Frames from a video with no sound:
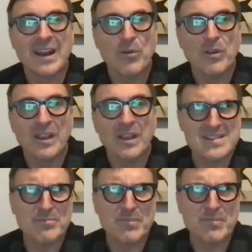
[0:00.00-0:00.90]
And
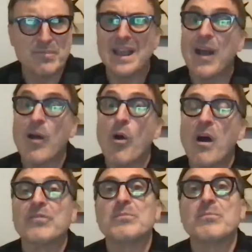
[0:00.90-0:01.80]
it's amazing how
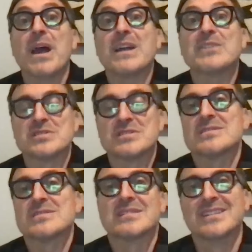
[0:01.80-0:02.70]
often
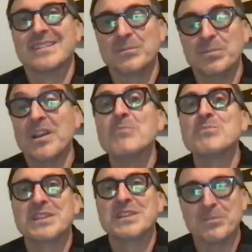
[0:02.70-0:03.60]
matches
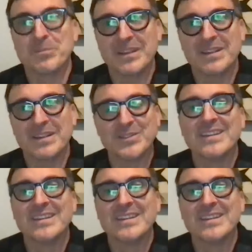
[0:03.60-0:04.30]
become DMPs.